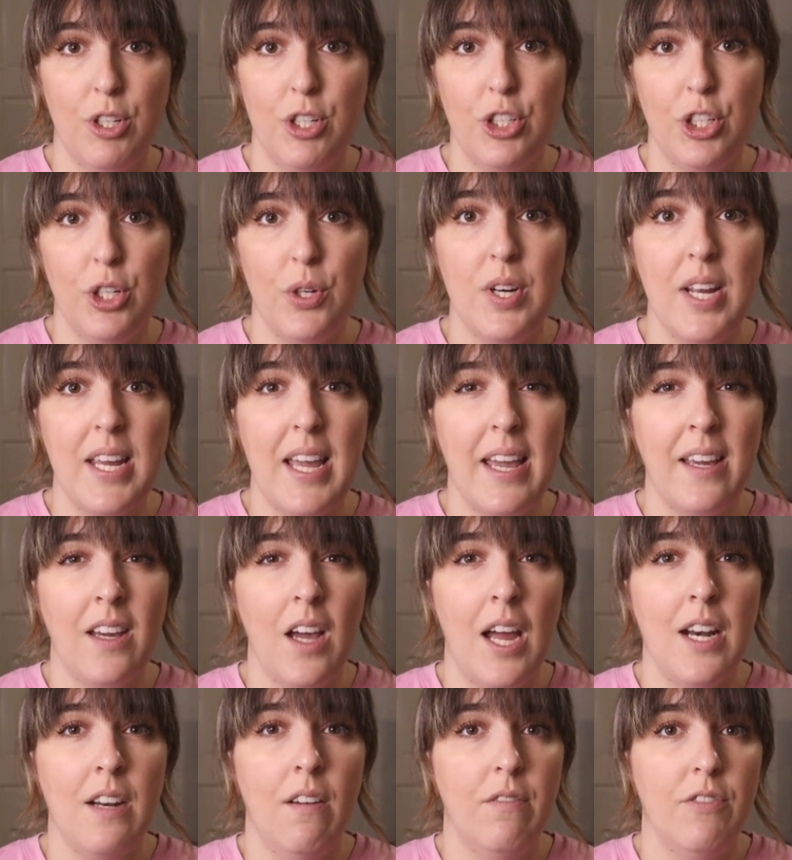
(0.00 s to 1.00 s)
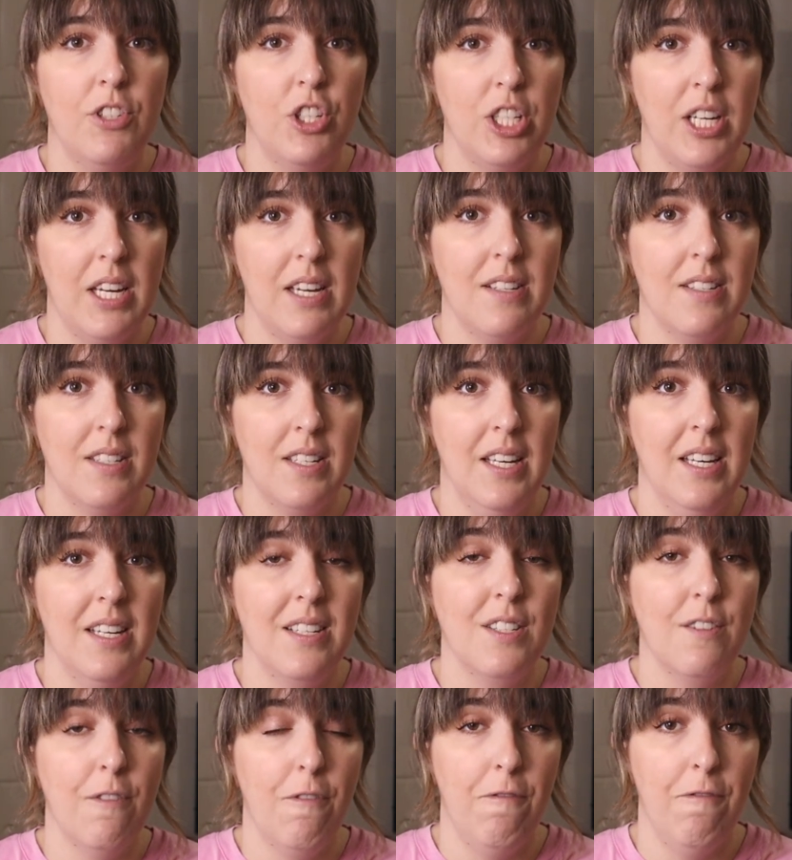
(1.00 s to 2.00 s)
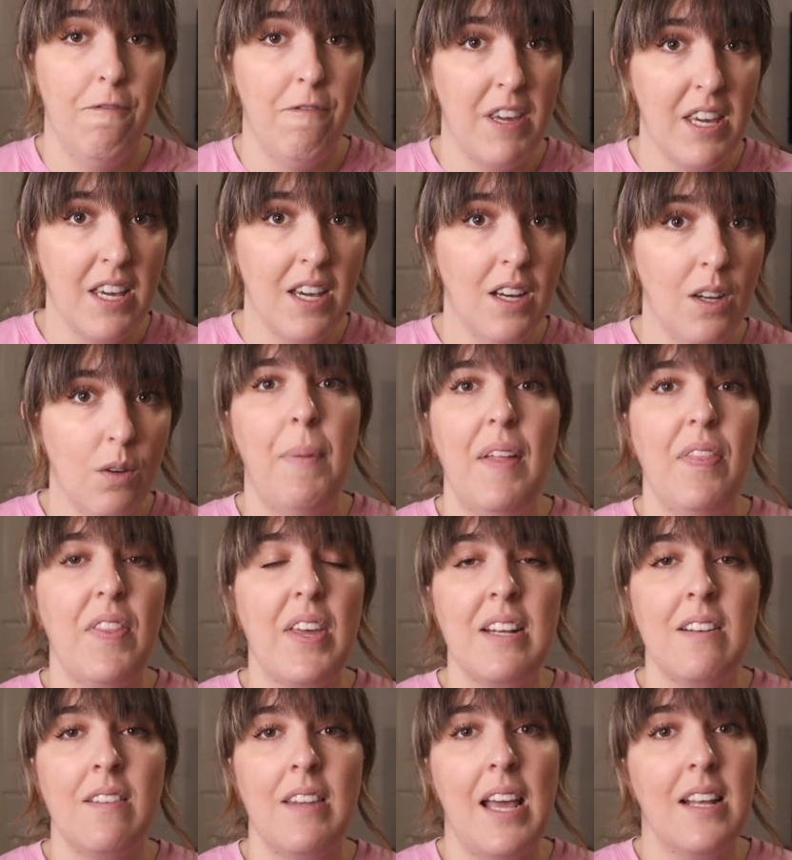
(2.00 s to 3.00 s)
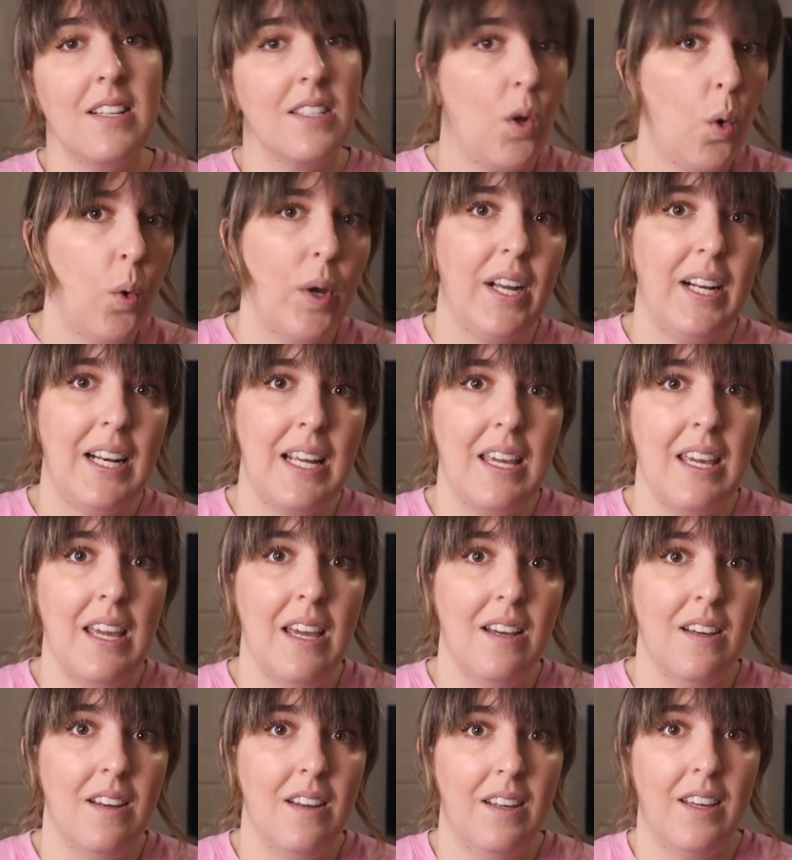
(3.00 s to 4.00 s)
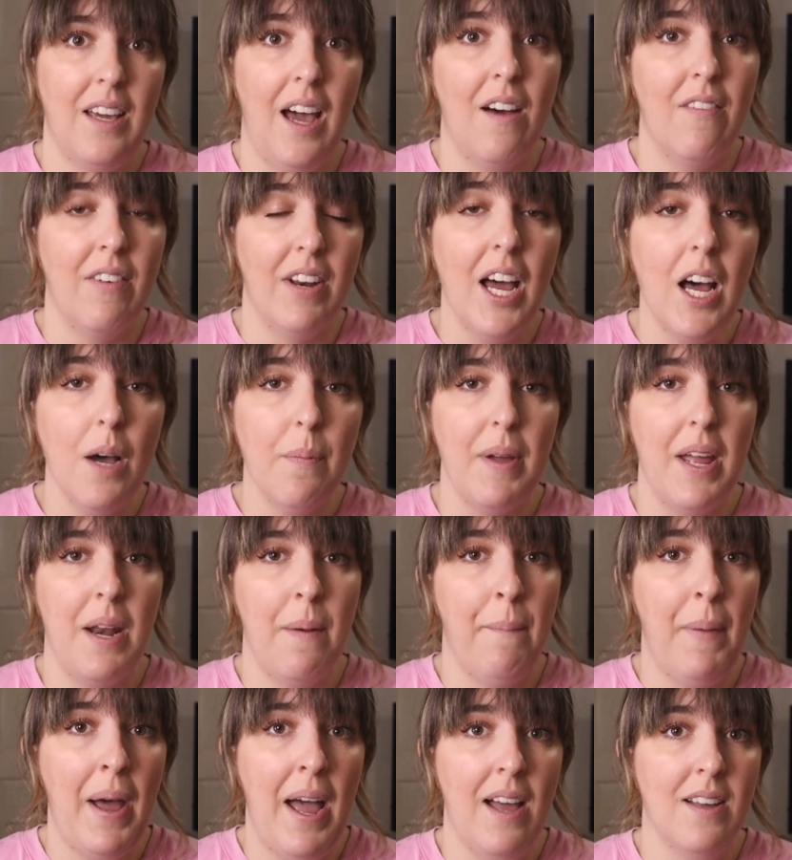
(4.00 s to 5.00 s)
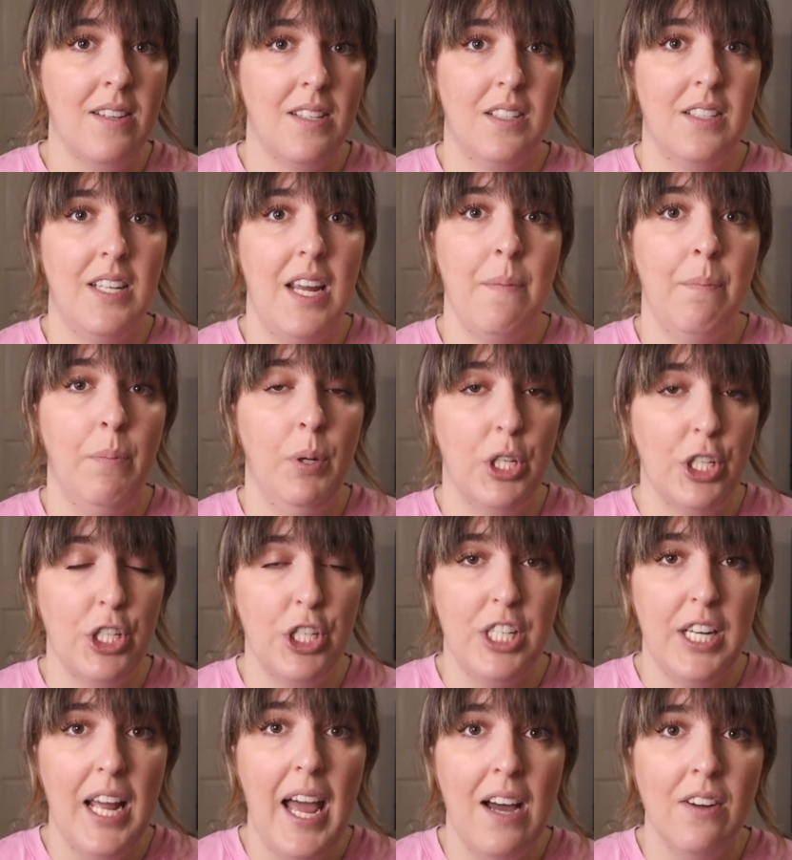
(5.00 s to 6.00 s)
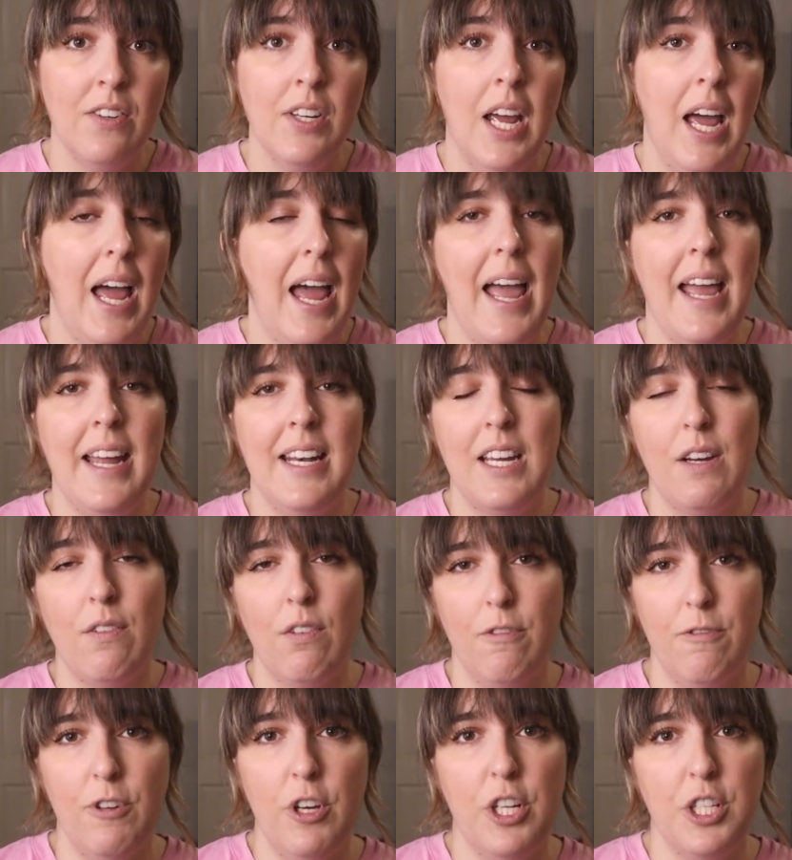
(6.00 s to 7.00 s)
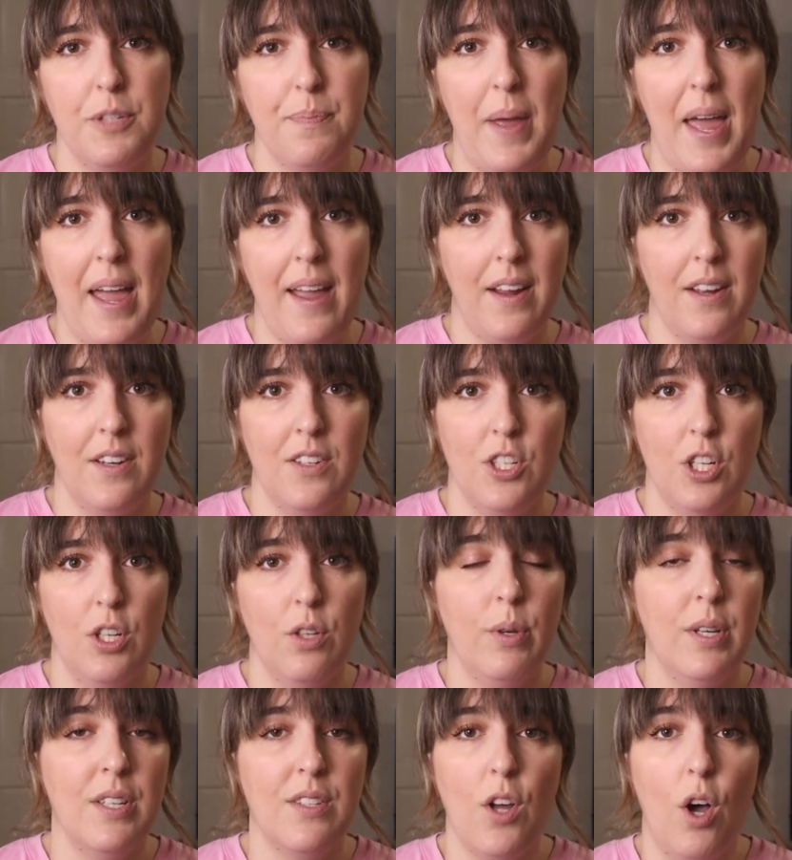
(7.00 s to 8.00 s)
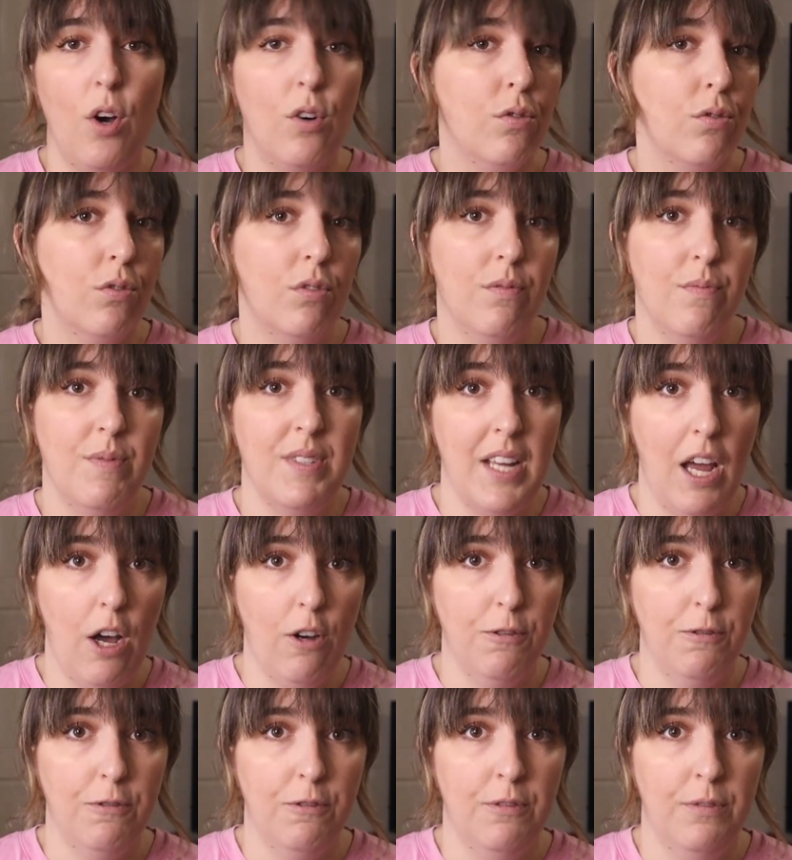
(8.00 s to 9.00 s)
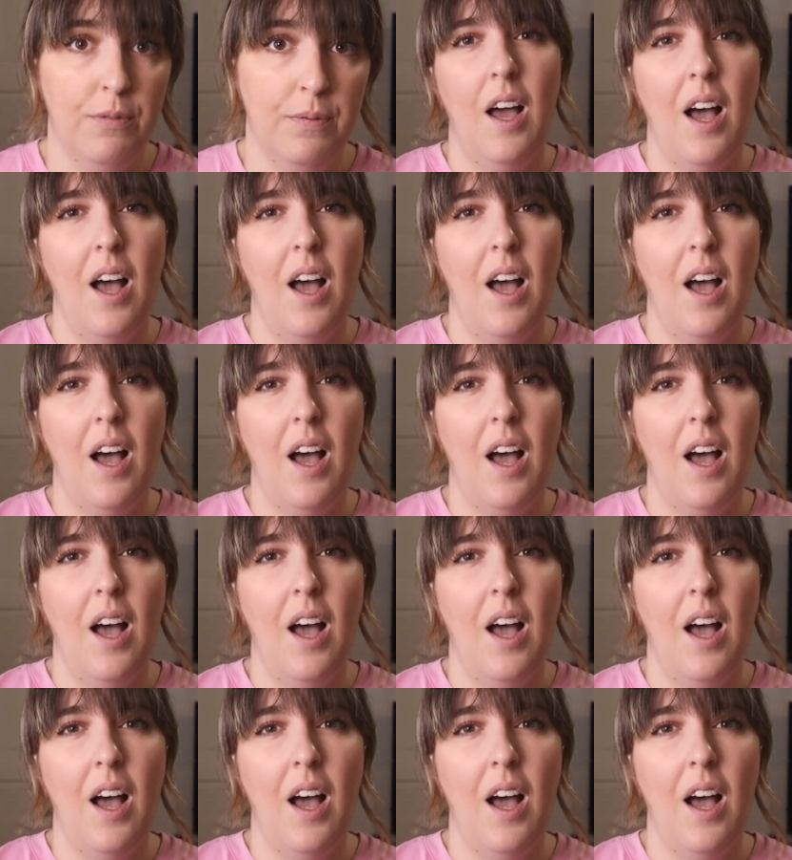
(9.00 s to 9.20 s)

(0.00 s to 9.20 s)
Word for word: to Judy and kind of shares his fear, but then that's quickly covered up and masked and pushed down, and he reverts back to his old self.